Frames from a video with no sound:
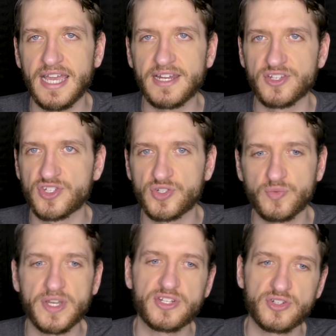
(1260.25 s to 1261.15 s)
at a
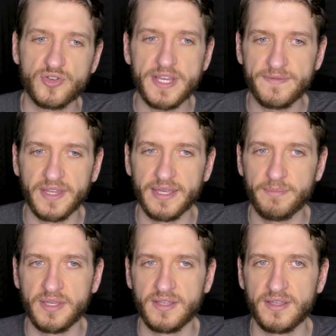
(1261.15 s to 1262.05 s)
switch tray
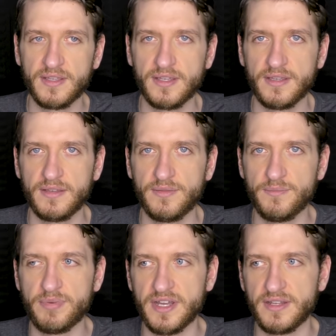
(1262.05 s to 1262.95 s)
flip,
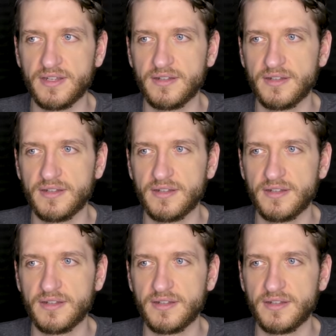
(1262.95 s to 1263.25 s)
but